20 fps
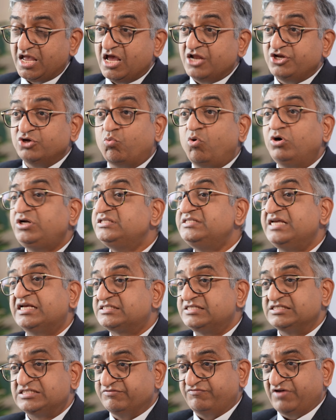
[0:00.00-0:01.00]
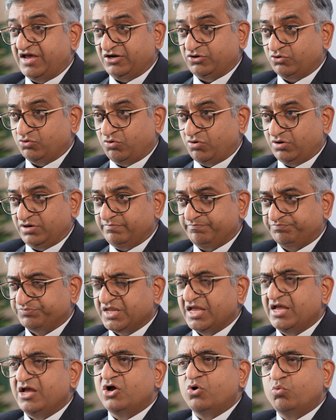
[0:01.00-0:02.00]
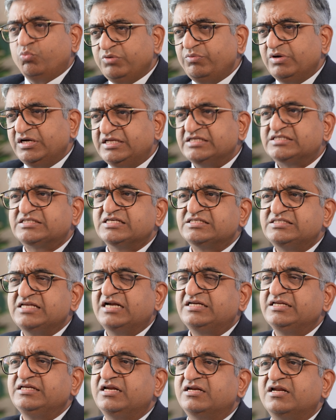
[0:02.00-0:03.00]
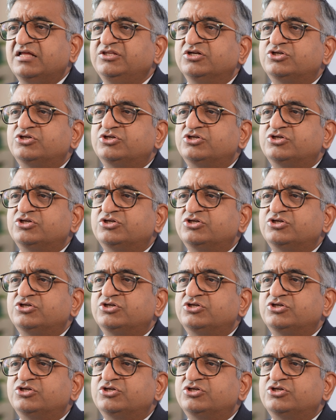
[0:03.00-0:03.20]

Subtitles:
Now, what is excessive alcohol? We will discuss that in another